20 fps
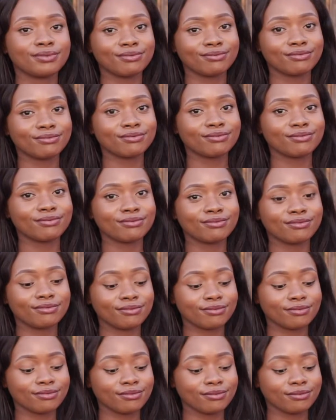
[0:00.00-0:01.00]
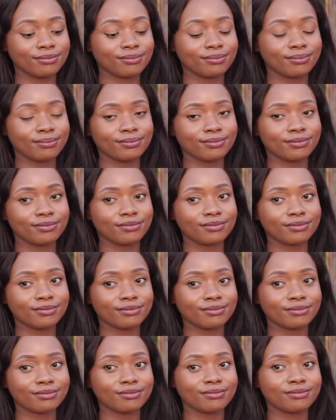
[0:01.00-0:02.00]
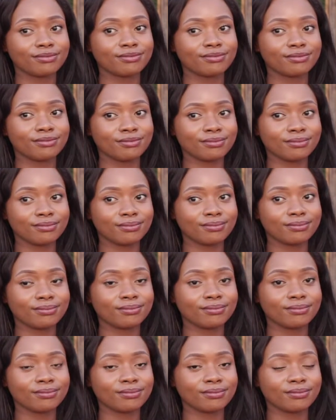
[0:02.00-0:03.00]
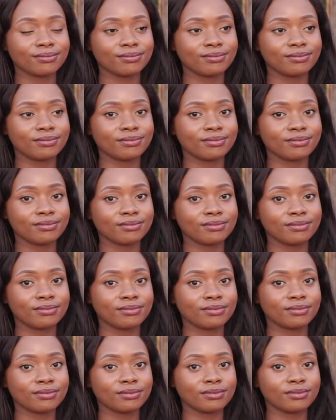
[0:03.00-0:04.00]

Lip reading: The person shown says nothing.